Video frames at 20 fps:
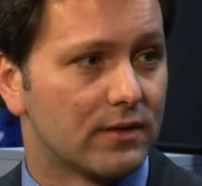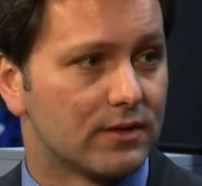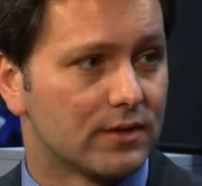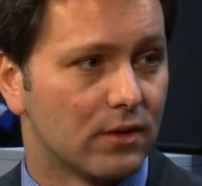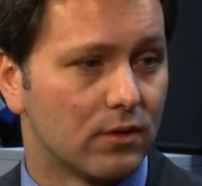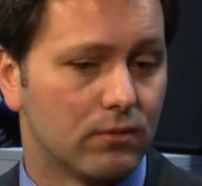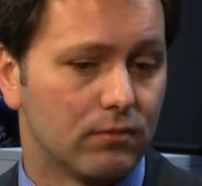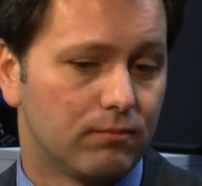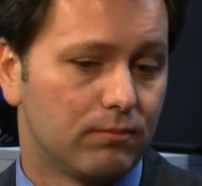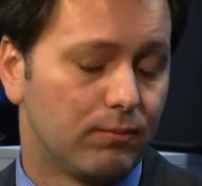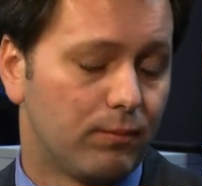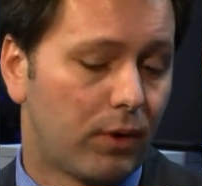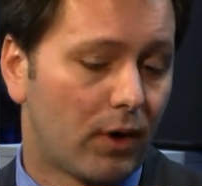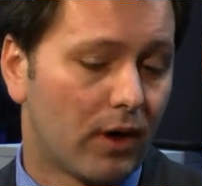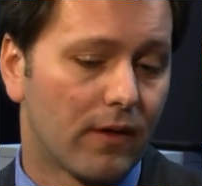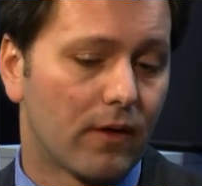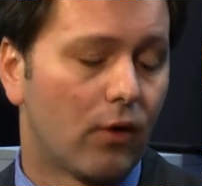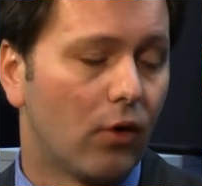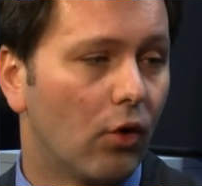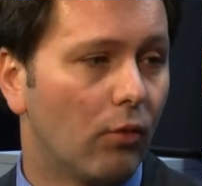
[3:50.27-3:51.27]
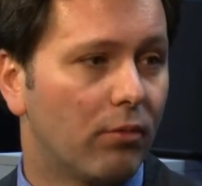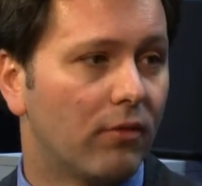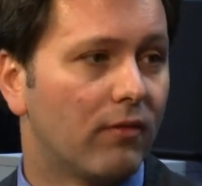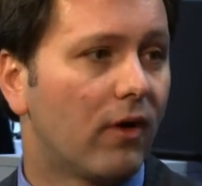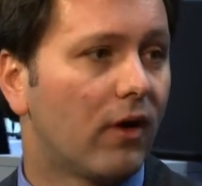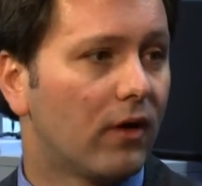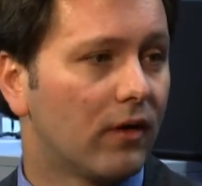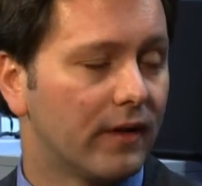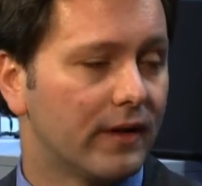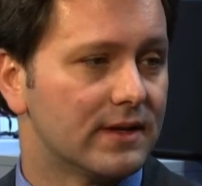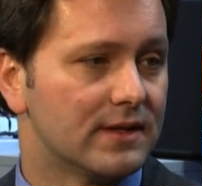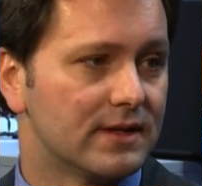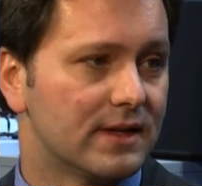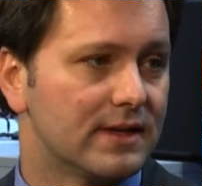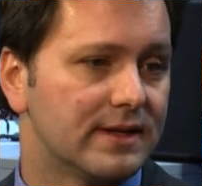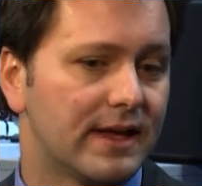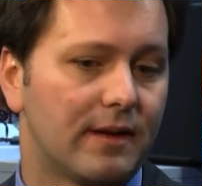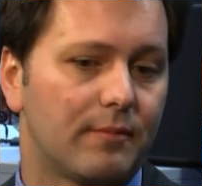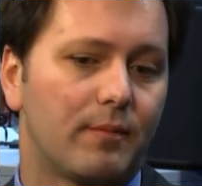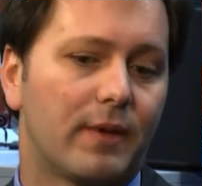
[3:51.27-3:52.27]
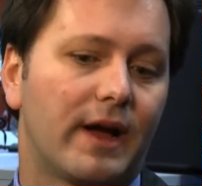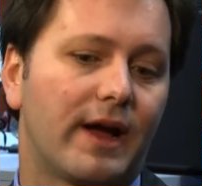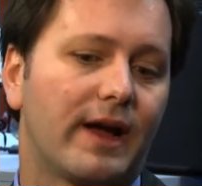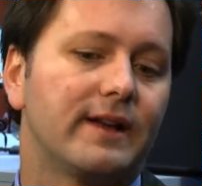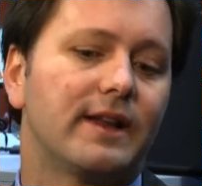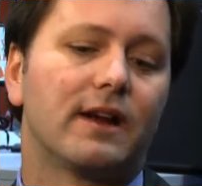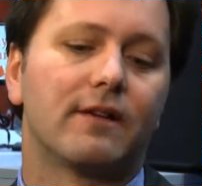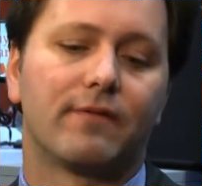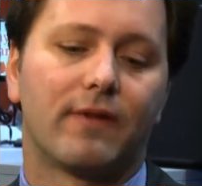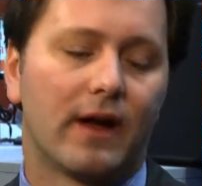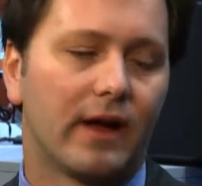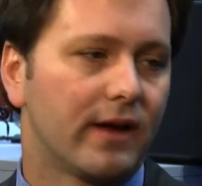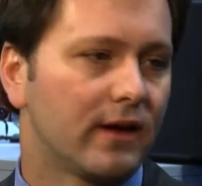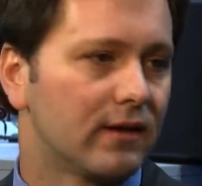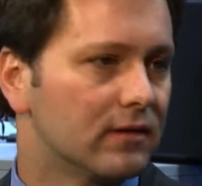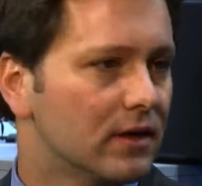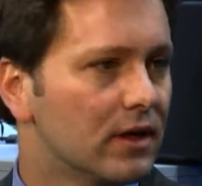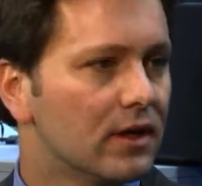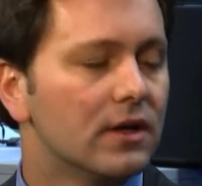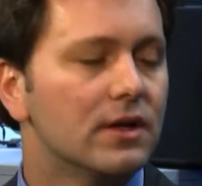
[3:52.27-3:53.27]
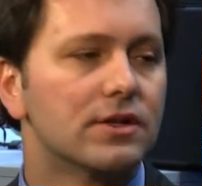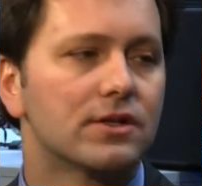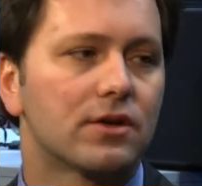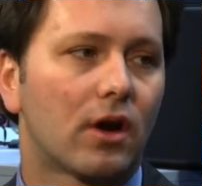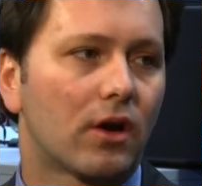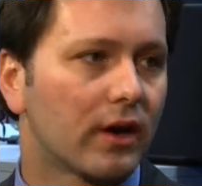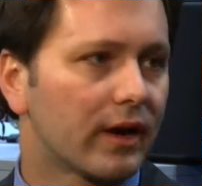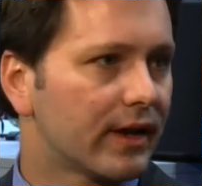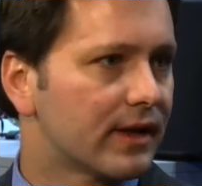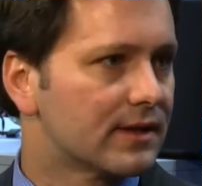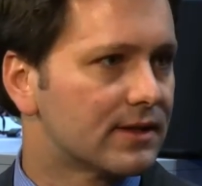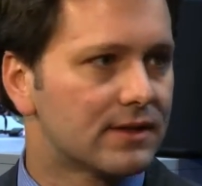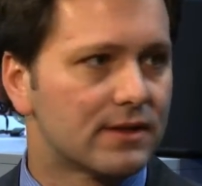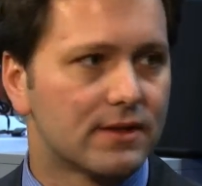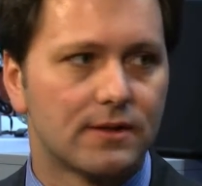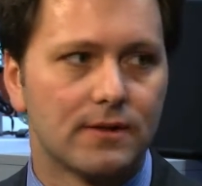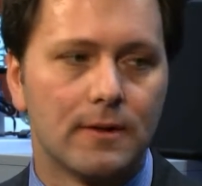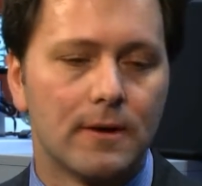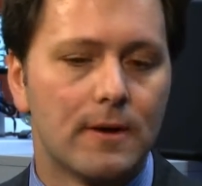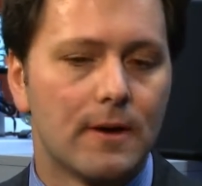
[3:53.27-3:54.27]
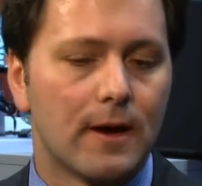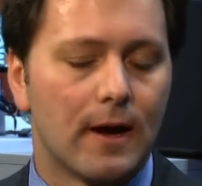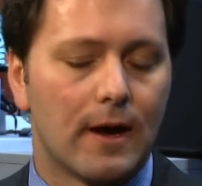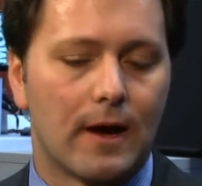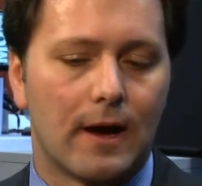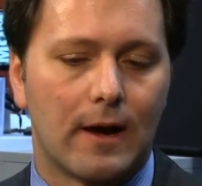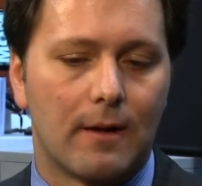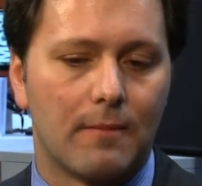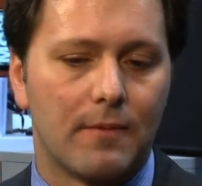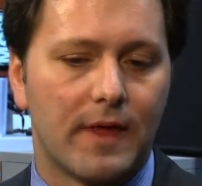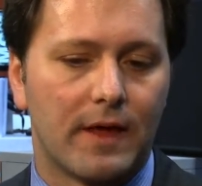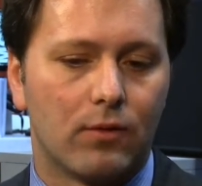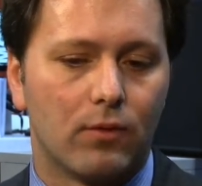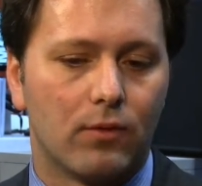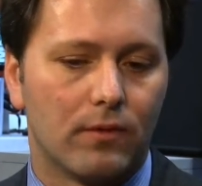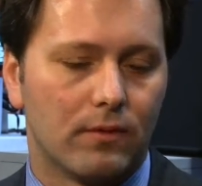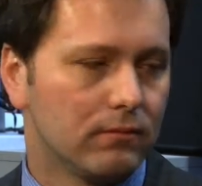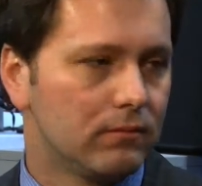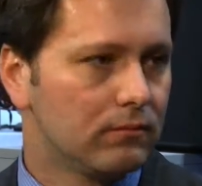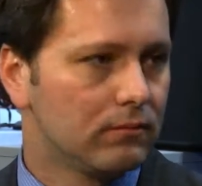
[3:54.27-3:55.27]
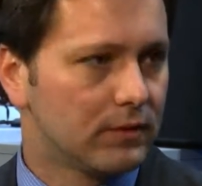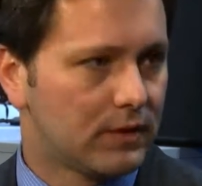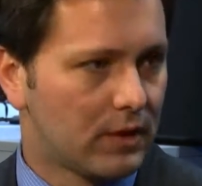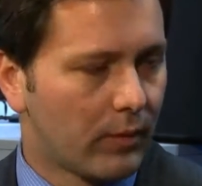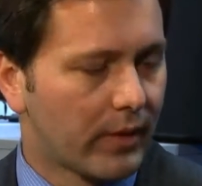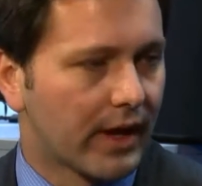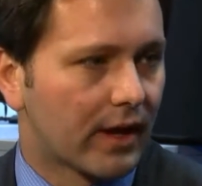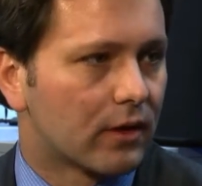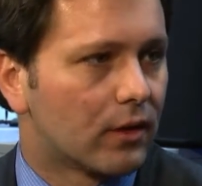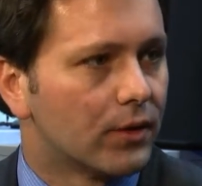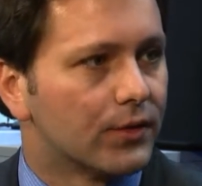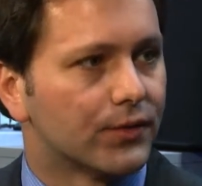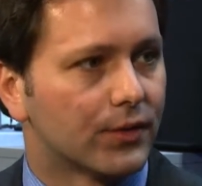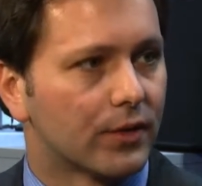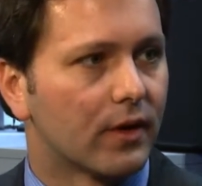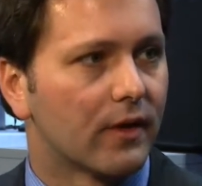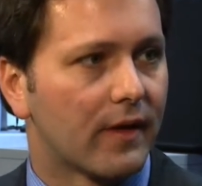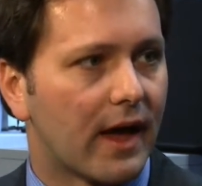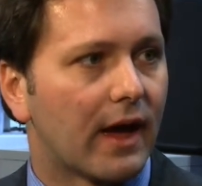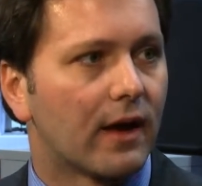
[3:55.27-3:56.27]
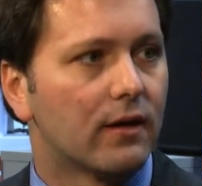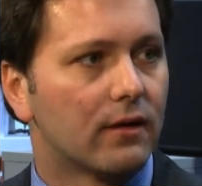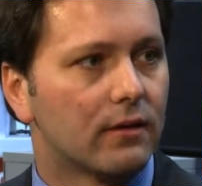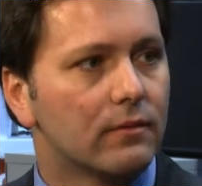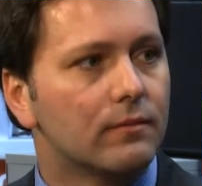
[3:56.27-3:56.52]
So part of the hope of all this is that by identifying targets um, that, that we get closer to that